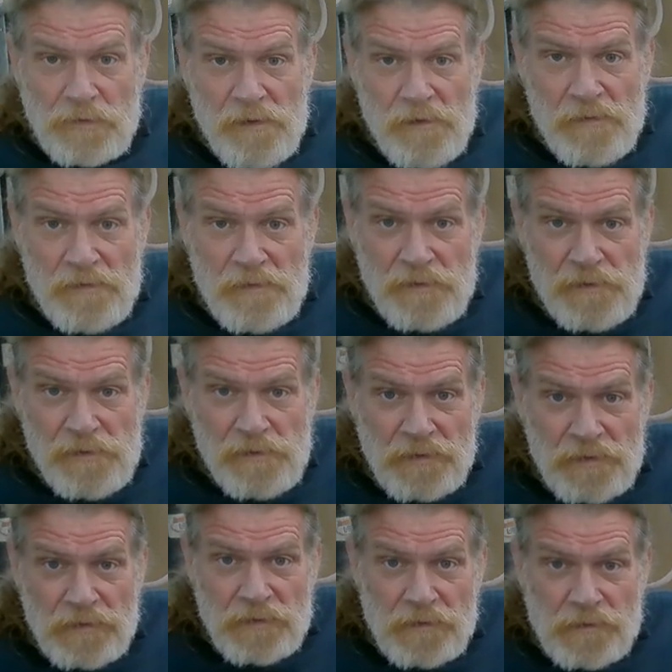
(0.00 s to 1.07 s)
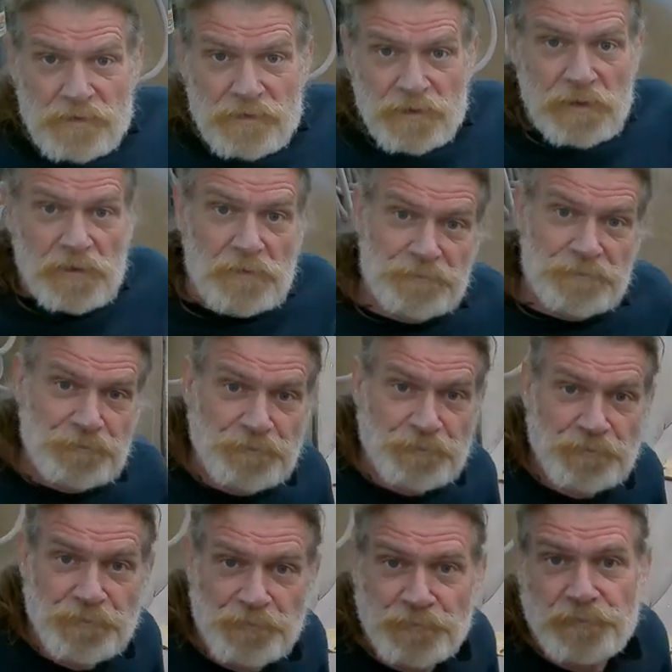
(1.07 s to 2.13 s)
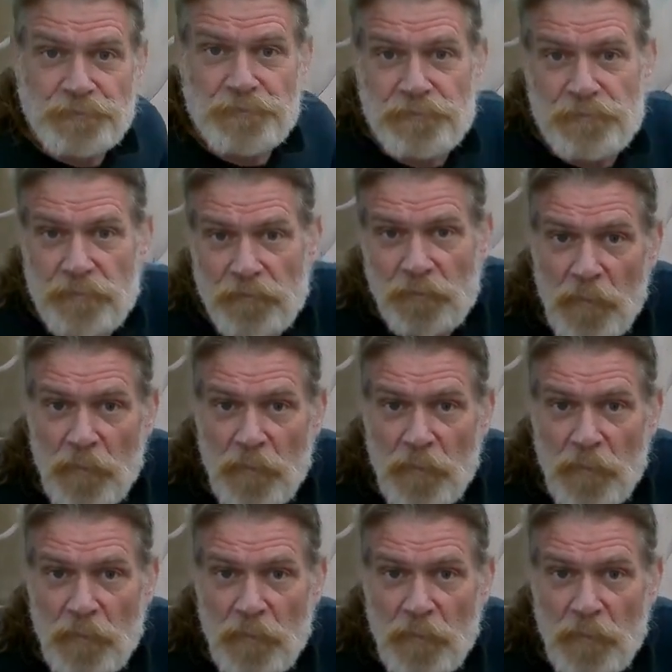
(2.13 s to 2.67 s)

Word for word: Oh, sweet. That's great. All right, so I got a